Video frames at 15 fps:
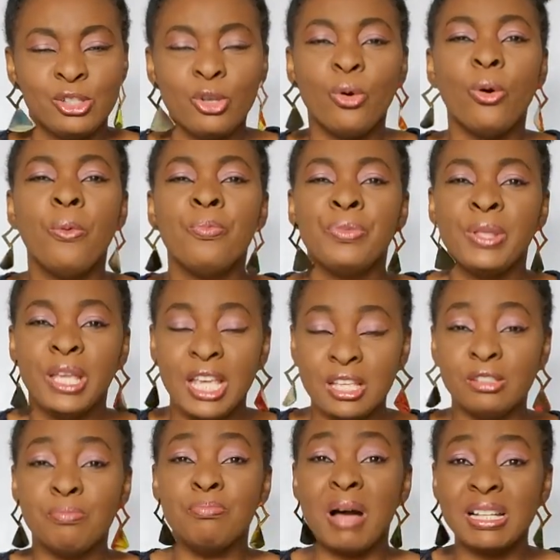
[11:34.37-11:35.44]
So
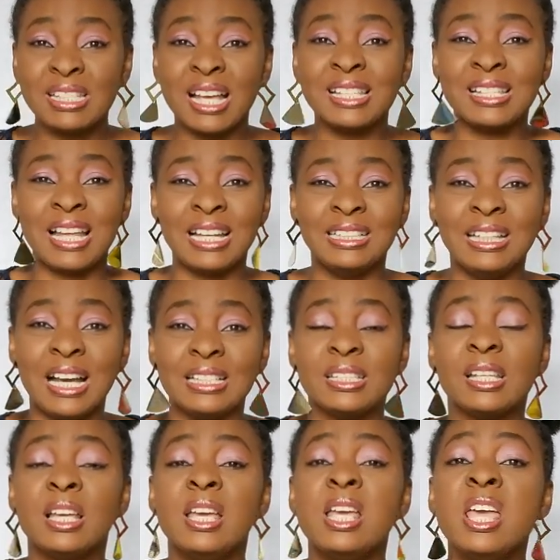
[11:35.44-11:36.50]
in matters like
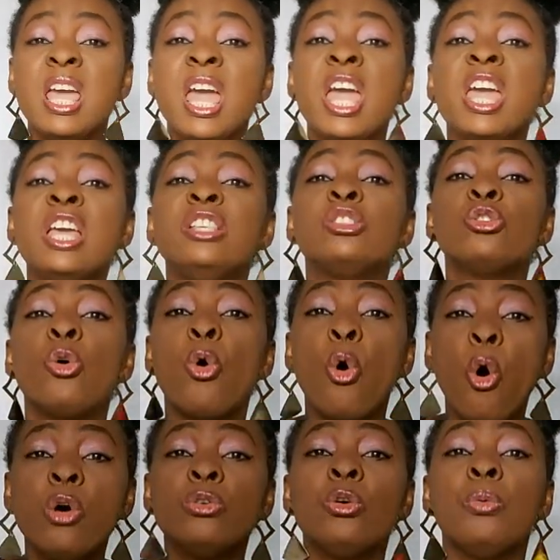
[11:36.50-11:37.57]
that, his
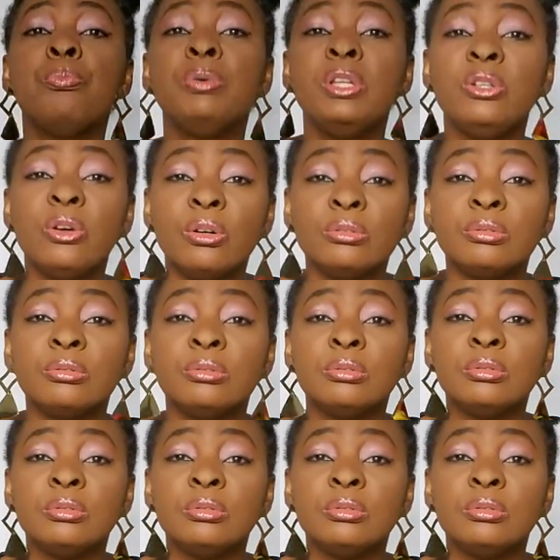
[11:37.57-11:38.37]
own opinion